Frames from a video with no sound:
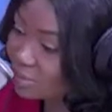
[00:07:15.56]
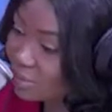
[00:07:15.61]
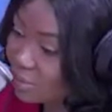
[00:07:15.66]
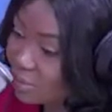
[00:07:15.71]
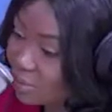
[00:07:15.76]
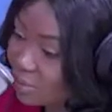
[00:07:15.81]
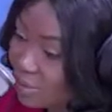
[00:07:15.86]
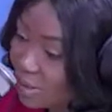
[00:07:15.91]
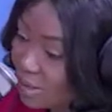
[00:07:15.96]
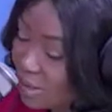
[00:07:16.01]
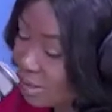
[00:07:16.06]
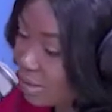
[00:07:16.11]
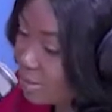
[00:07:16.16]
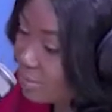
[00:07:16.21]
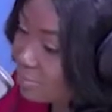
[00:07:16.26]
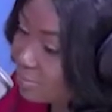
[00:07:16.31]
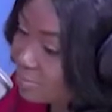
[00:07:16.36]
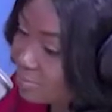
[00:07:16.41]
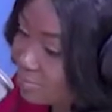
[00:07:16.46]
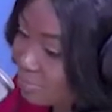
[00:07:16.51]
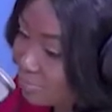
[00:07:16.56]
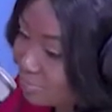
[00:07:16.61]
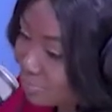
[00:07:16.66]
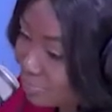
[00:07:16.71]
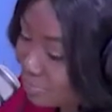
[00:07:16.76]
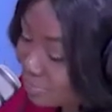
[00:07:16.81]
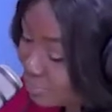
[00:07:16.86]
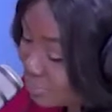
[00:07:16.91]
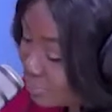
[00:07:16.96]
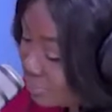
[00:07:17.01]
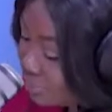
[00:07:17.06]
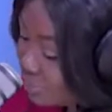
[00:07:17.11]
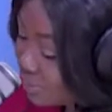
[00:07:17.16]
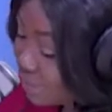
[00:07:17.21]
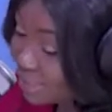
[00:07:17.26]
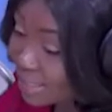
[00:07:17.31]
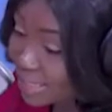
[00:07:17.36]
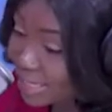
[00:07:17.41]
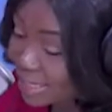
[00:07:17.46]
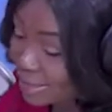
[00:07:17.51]
so
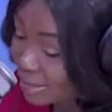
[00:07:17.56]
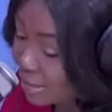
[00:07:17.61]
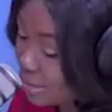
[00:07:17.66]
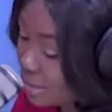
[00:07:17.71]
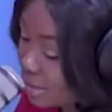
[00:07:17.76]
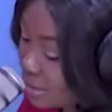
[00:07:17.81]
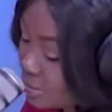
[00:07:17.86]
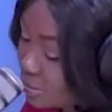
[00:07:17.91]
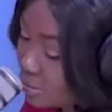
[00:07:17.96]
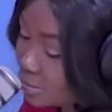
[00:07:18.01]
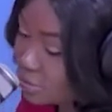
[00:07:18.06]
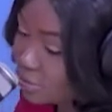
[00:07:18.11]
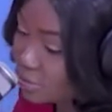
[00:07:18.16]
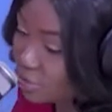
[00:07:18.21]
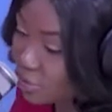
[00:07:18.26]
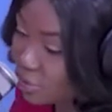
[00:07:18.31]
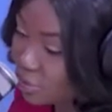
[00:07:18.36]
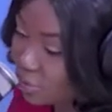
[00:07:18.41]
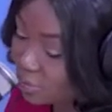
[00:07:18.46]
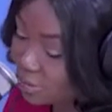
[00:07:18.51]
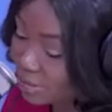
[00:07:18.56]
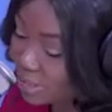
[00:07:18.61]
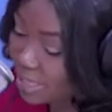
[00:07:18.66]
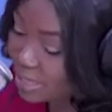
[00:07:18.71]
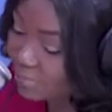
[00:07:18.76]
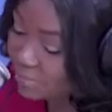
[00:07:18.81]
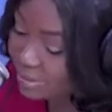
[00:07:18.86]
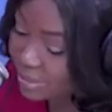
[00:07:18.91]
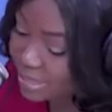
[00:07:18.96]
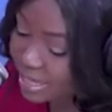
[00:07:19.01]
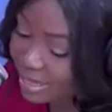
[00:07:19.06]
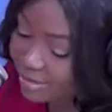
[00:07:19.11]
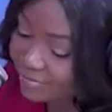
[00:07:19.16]
yeah, it's still the show, GIB